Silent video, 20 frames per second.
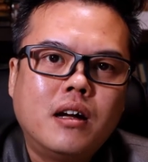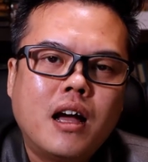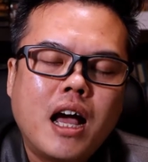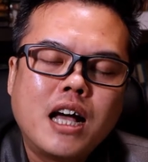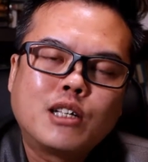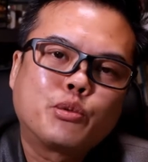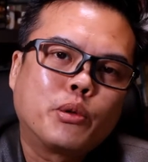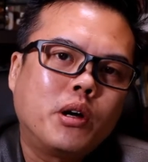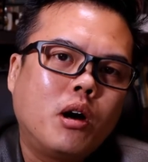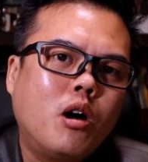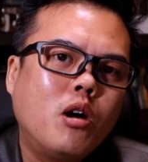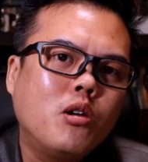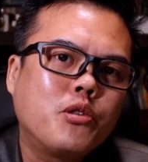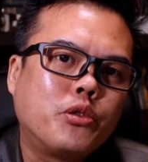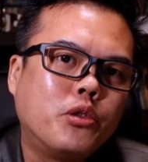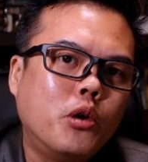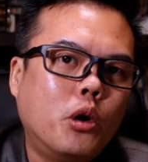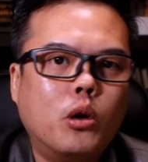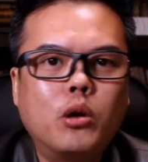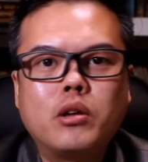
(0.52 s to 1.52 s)
As we all
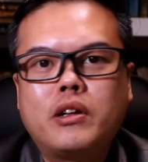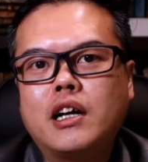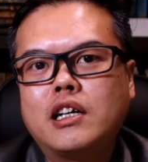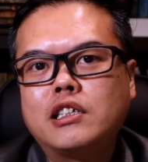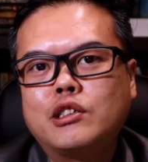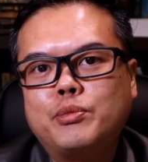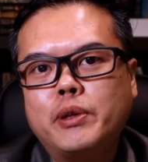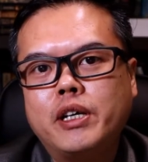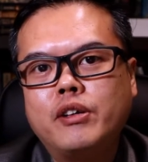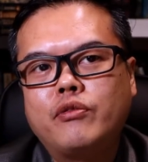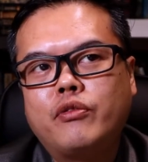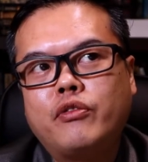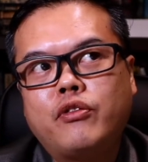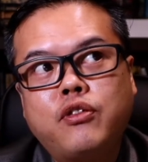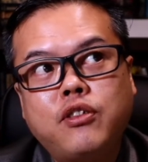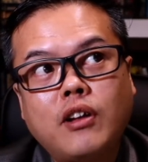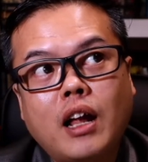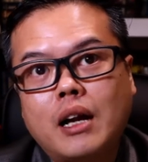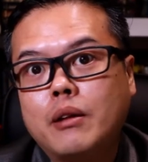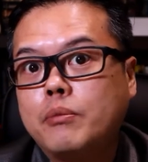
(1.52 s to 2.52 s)
know, there's been
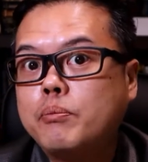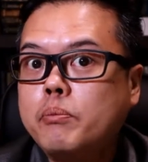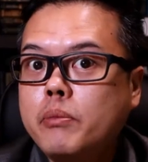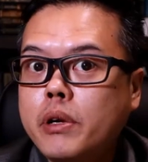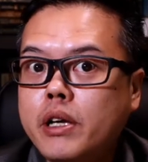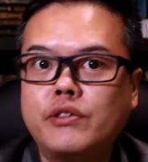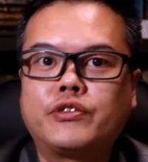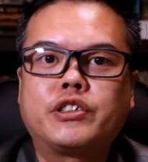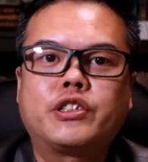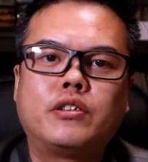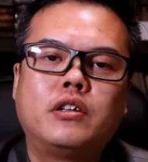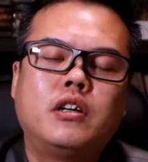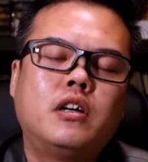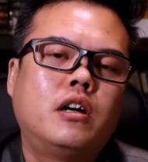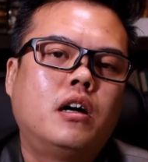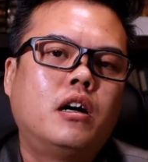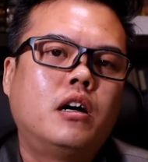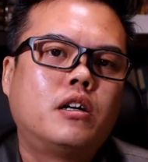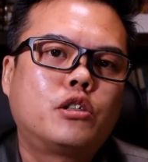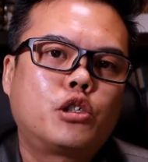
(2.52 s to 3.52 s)
flood myths
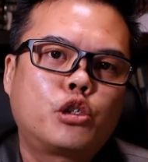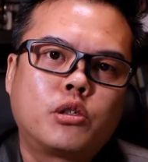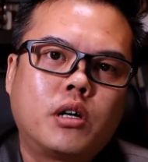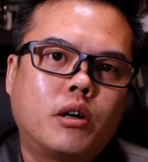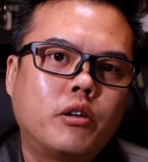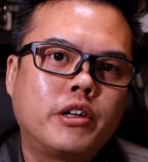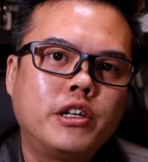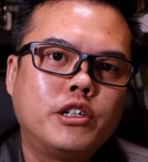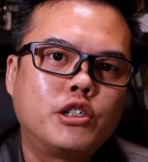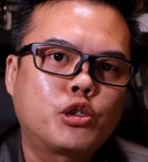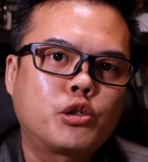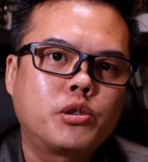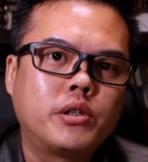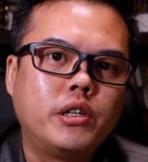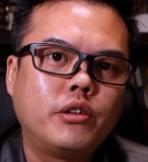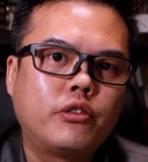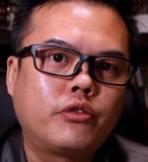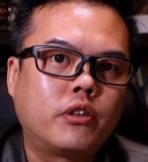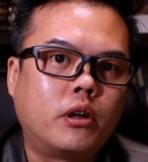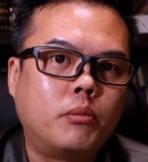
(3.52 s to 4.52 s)
throughout
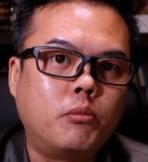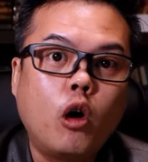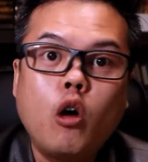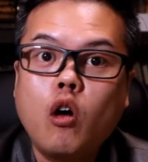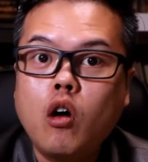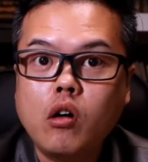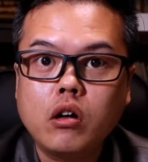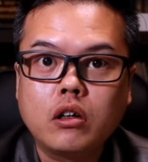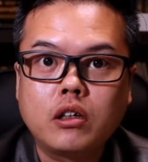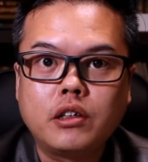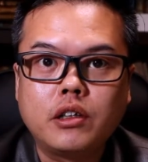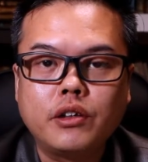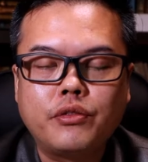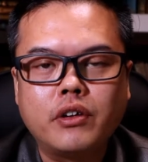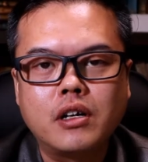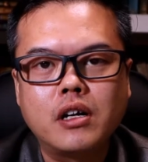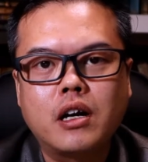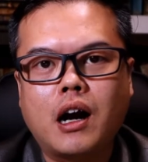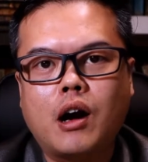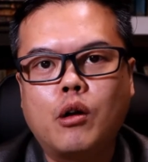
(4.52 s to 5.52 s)
history from all the
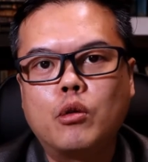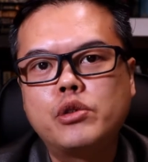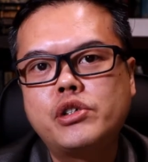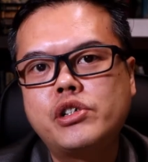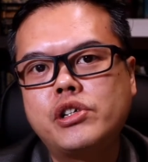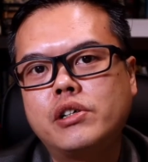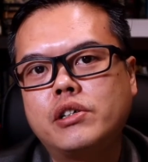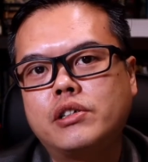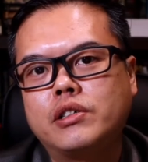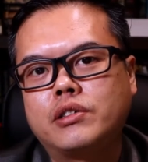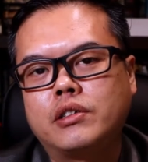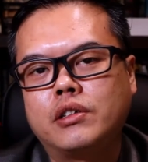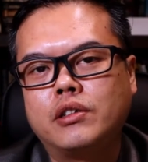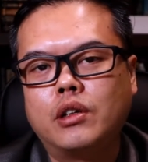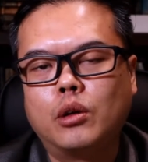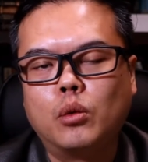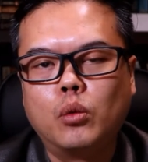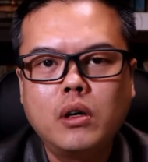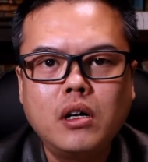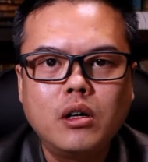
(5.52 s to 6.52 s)
different cultures in
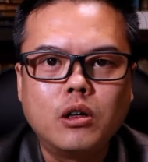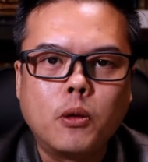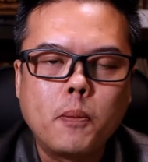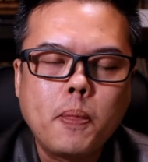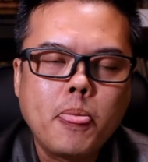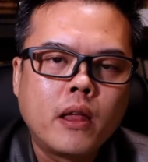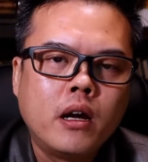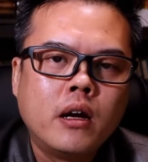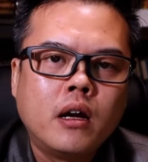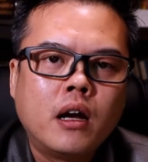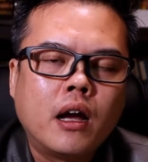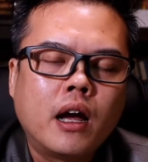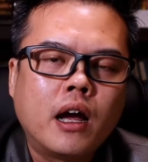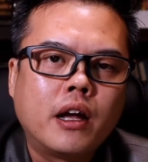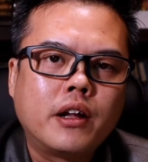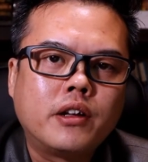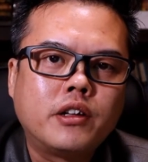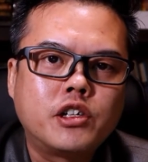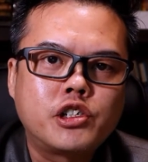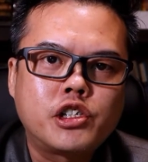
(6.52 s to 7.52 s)
the world.
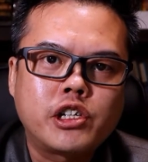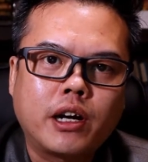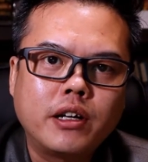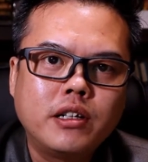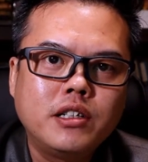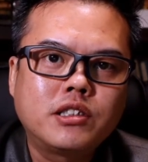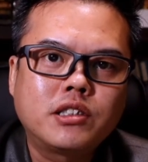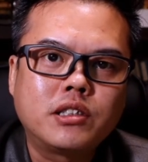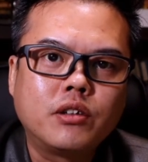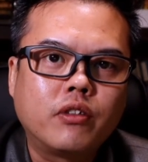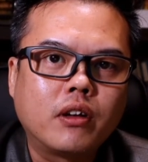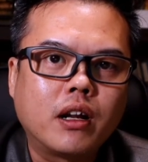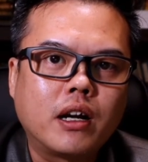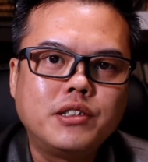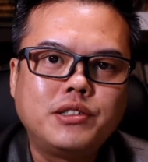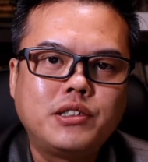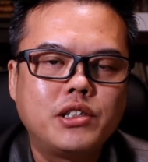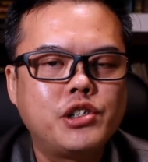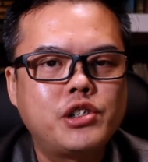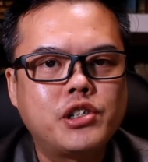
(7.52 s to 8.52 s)
And the Chinese
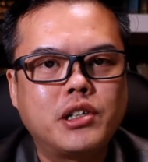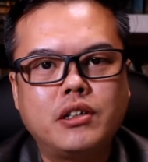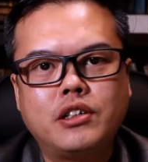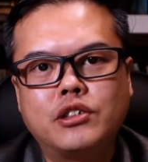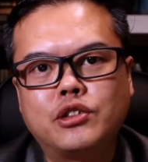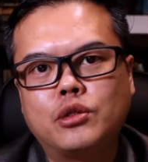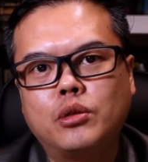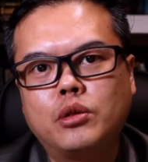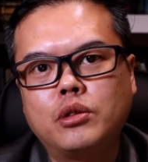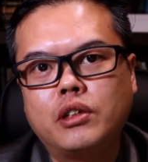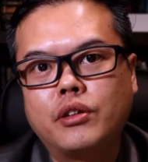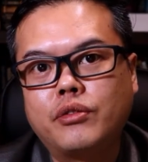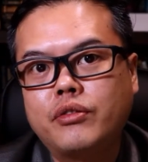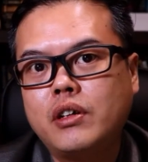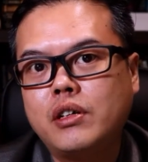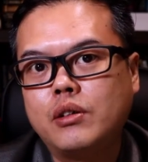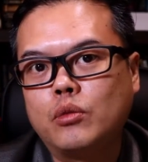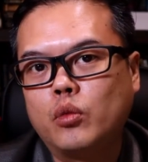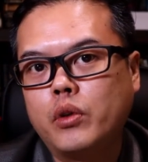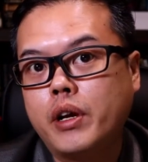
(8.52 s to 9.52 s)
civilization is no
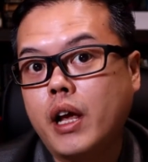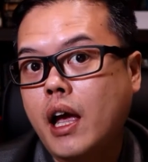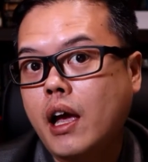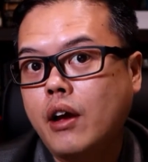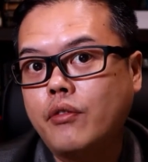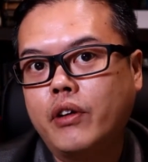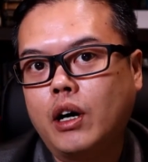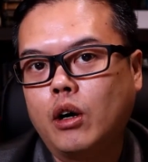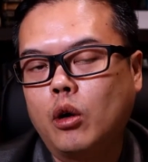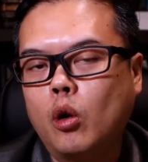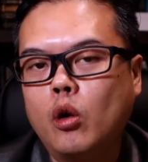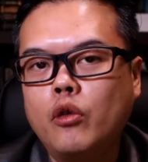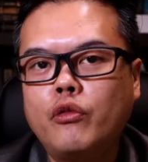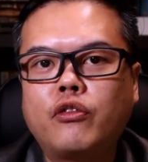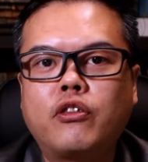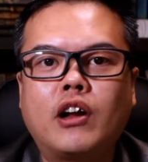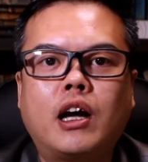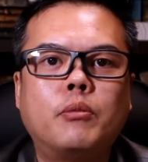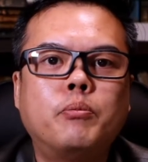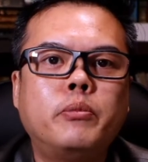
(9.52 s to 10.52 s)
different. We have our own
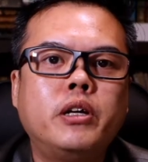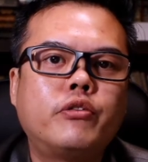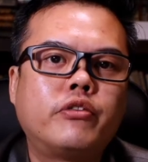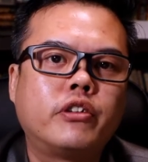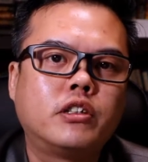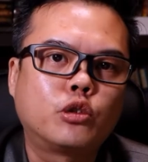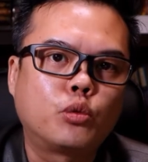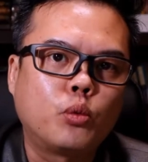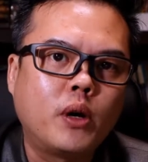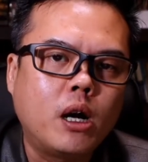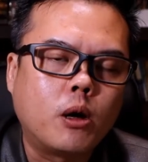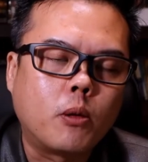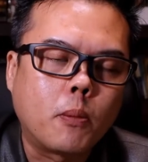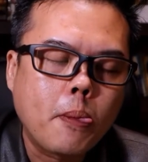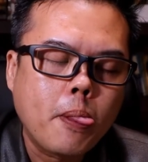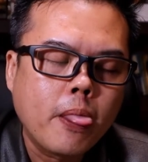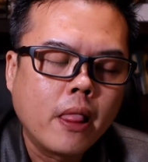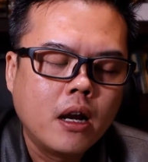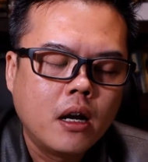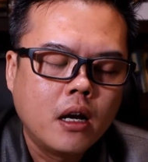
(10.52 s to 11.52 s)
flood myth as
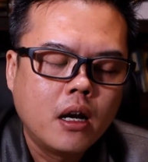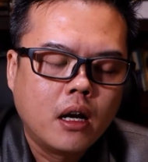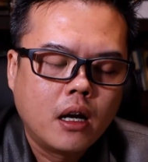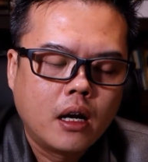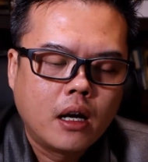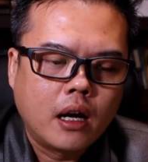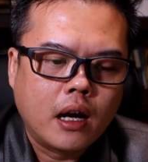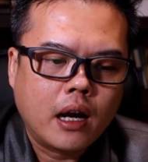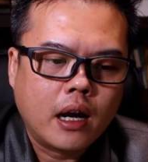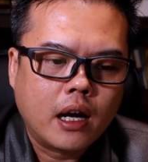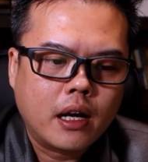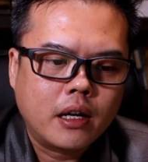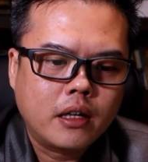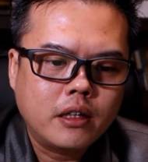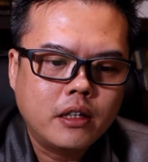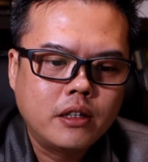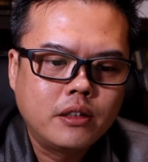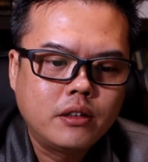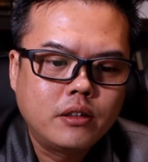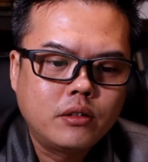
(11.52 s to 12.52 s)
well.
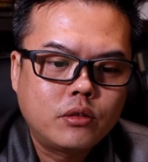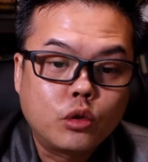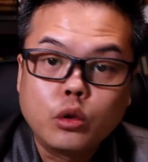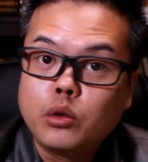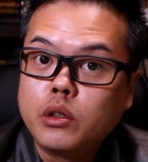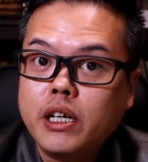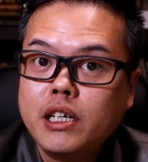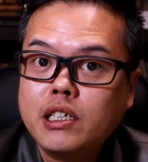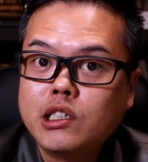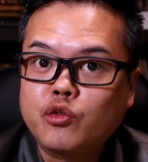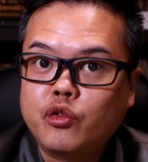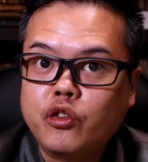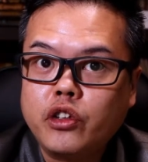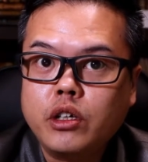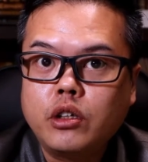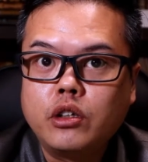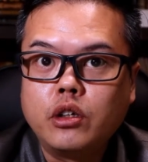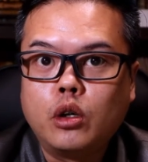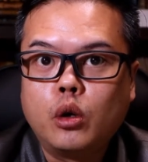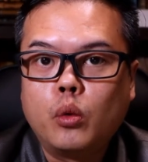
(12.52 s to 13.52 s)
And in today's
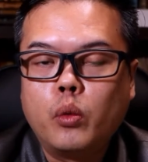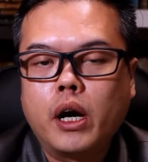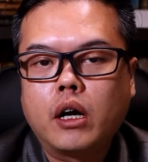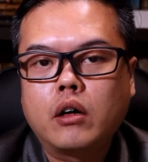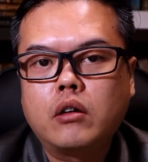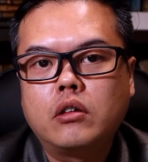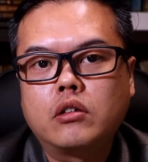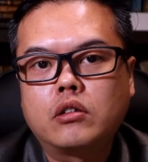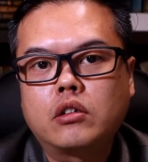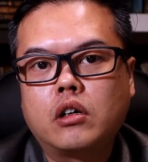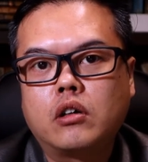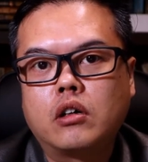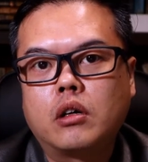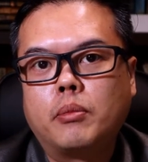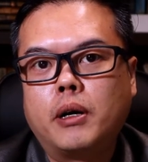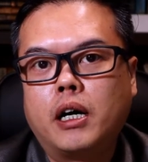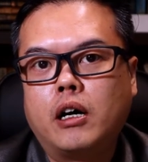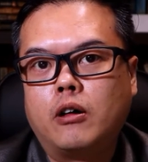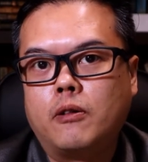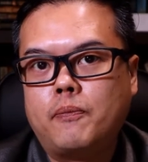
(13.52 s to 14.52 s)
video, we are going to talk
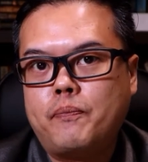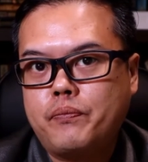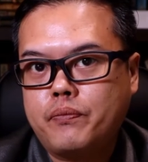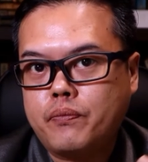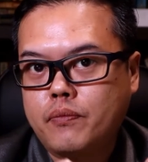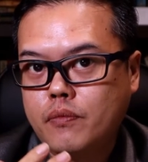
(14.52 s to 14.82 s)
about